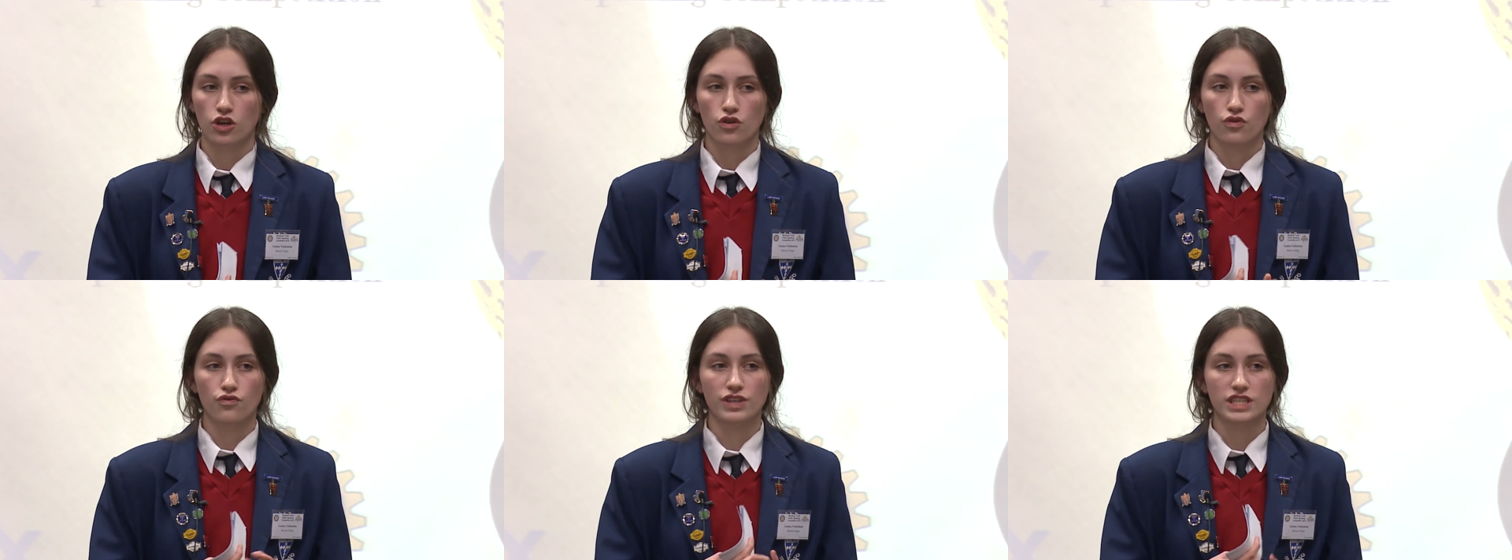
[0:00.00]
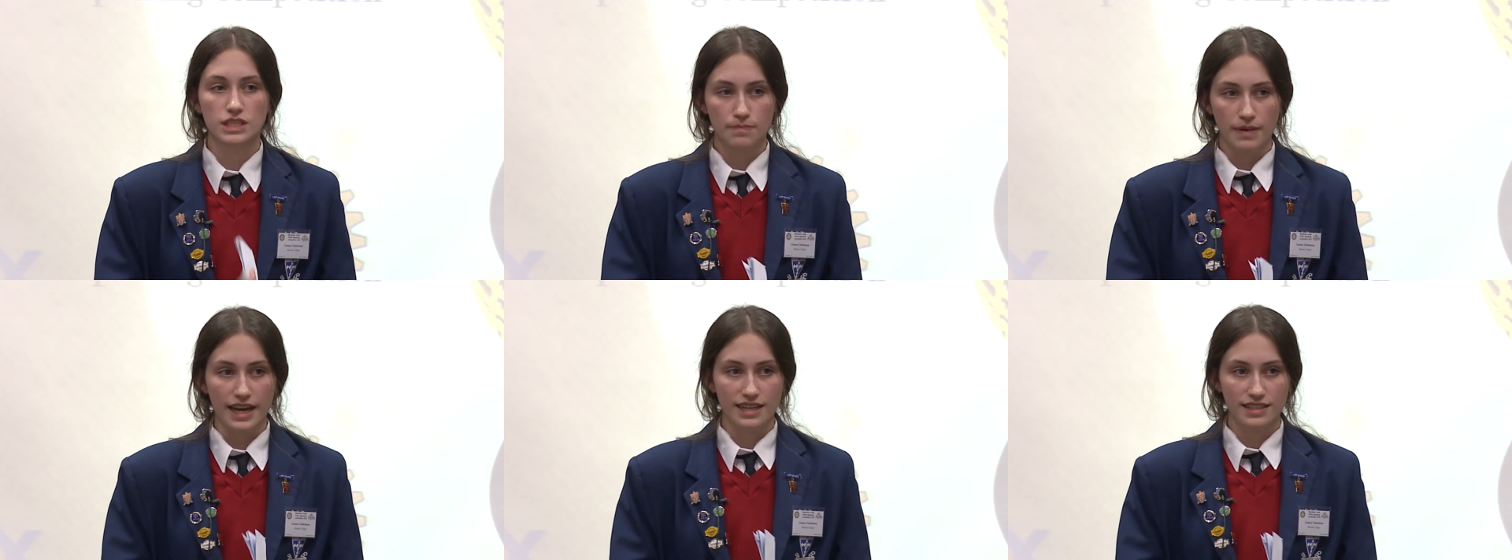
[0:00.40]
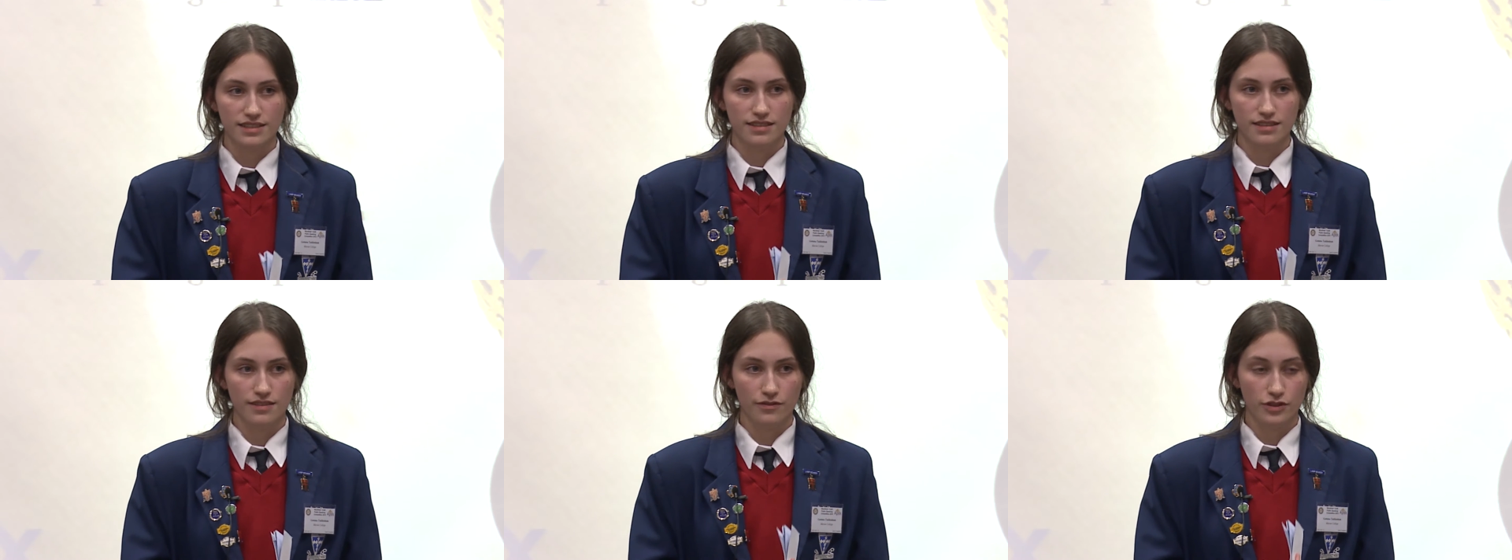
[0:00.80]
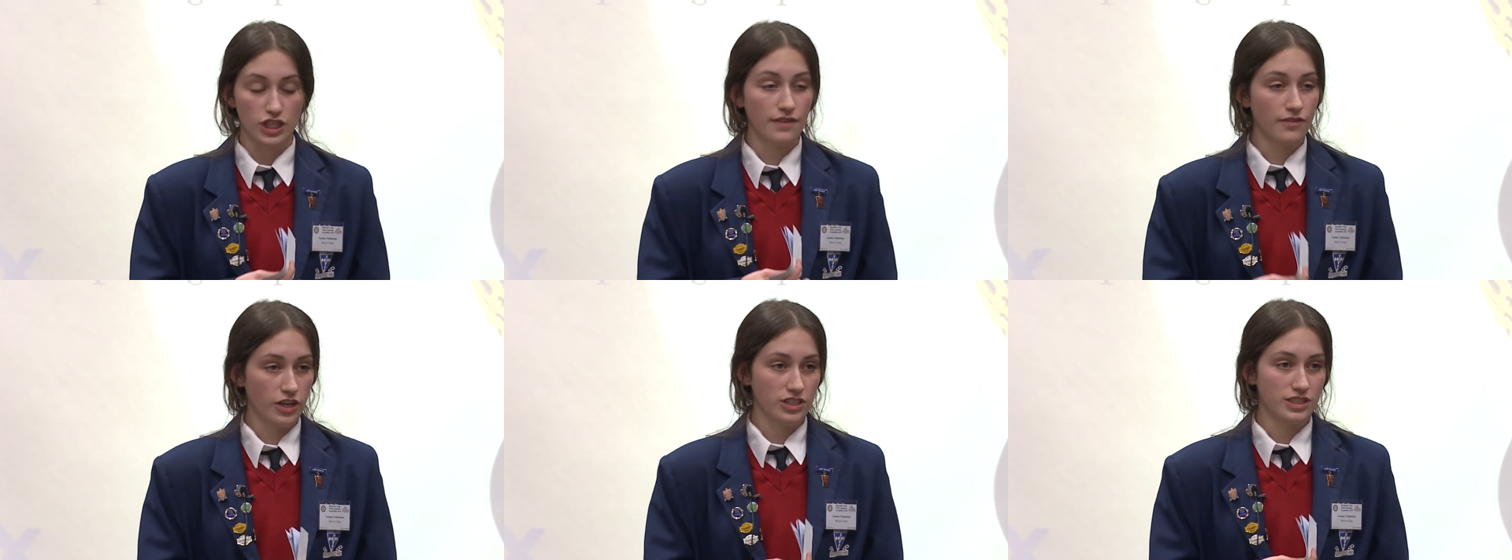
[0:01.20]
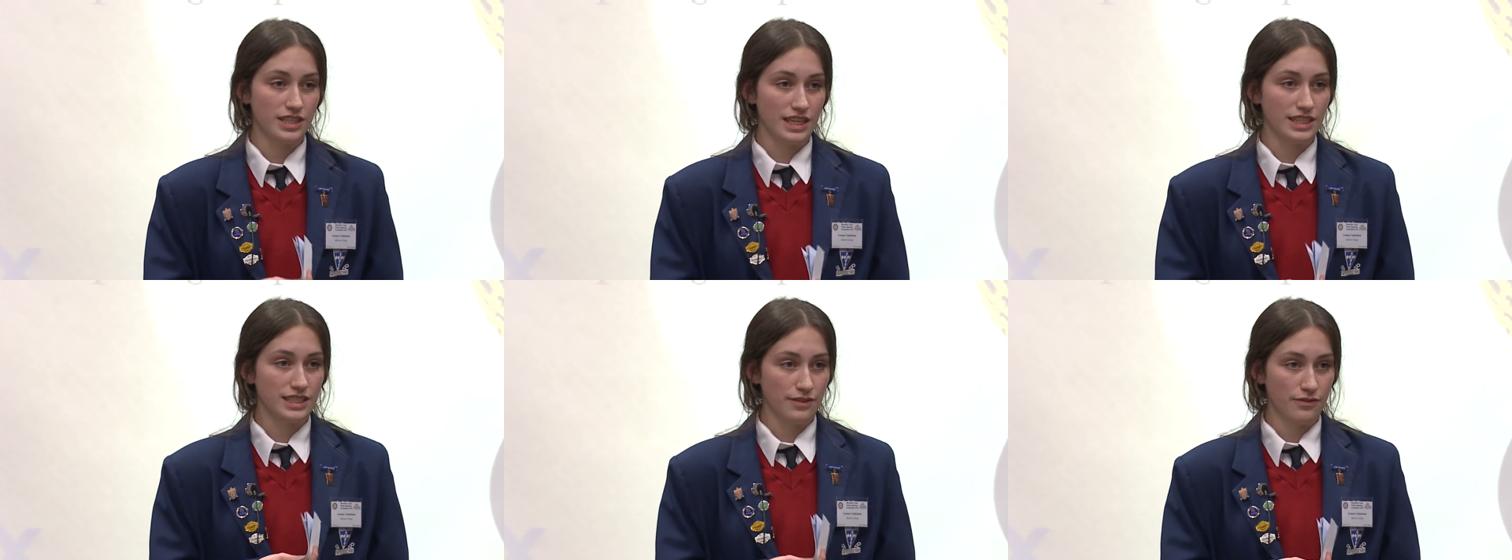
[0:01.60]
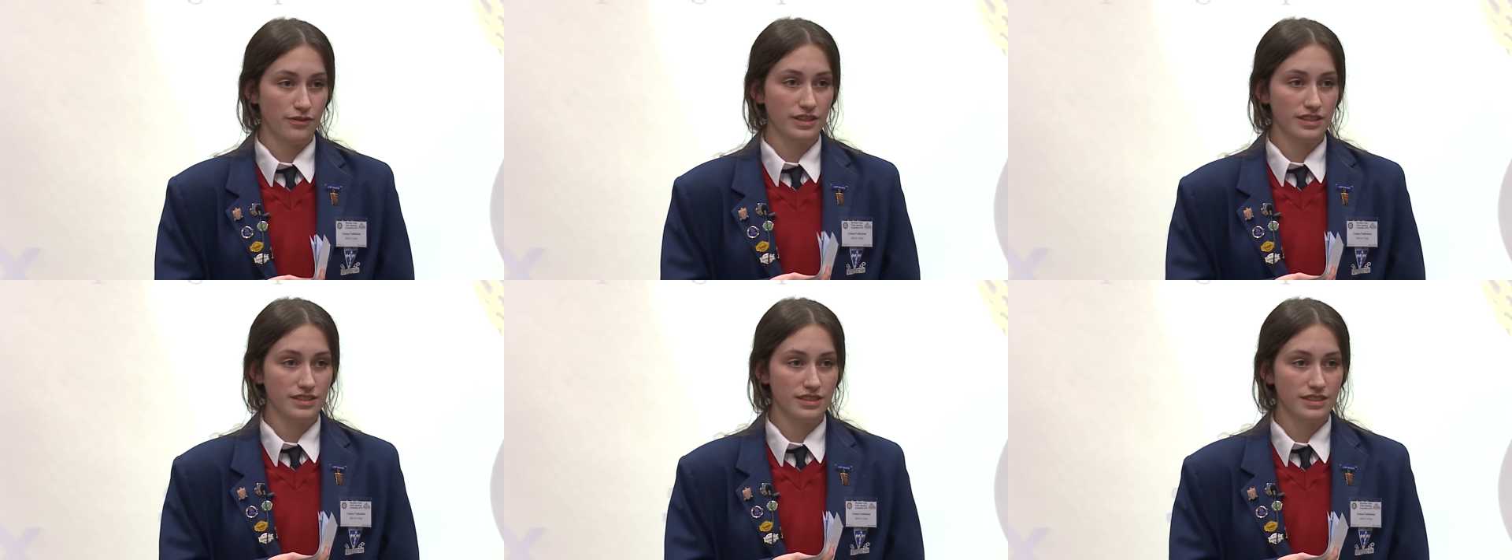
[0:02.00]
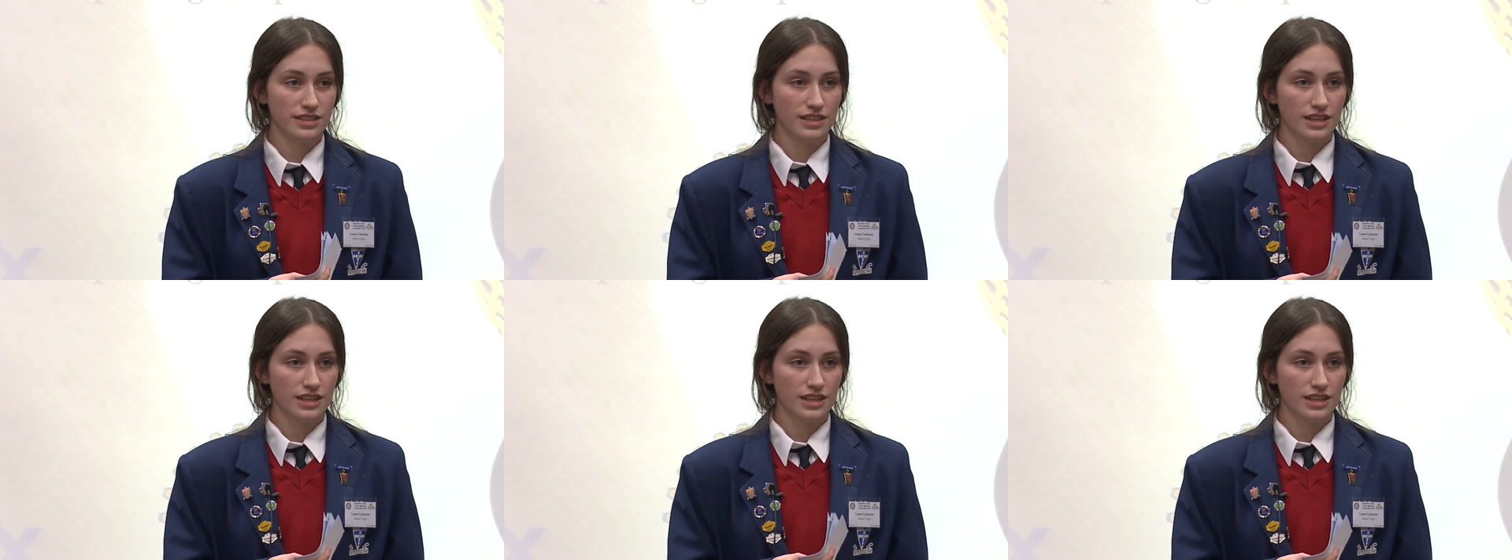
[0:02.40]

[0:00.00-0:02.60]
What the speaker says: respect for diversity and difference,